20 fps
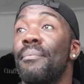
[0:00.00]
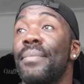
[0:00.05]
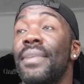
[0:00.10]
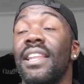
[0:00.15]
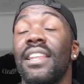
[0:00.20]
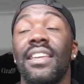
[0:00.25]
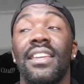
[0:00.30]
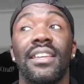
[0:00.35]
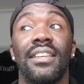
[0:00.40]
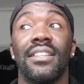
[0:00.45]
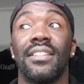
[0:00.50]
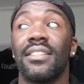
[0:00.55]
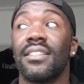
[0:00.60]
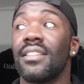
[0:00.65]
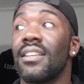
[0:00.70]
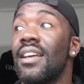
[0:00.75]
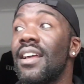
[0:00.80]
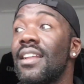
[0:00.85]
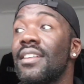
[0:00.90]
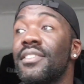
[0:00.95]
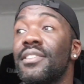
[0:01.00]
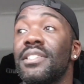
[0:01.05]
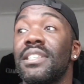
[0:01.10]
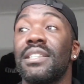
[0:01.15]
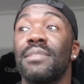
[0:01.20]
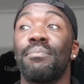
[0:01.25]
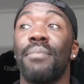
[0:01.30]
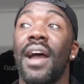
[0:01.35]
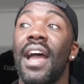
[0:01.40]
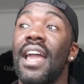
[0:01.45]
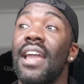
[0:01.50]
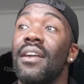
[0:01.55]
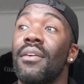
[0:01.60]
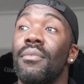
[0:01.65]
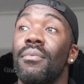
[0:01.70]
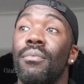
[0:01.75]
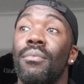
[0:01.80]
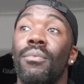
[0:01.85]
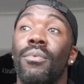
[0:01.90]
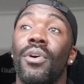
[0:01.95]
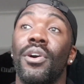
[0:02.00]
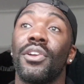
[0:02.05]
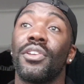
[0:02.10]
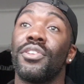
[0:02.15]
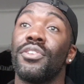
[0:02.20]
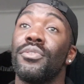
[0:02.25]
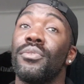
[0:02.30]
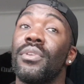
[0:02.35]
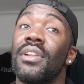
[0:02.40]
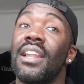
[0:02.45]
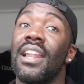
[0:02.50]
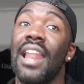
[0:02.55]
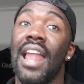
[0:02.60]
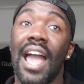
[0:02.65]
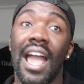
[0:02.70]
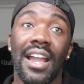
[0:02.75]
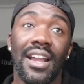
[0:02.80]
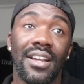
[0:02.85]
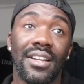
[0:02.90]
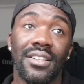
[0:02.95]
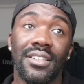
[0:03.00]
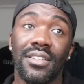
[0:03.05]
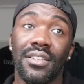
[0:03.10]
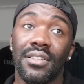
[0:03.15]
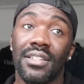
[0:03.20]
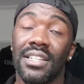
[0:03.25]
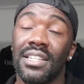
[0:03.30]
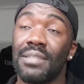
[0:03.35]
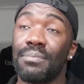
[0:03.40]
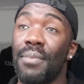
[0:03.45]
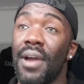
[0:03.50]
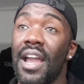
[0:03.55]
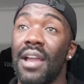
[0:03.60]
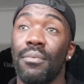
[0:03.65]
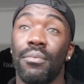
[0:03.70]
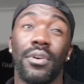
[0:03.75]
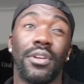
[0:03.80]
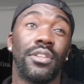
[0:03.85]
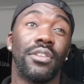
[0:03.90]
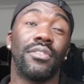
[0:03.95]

please, despite what you lacked, despite what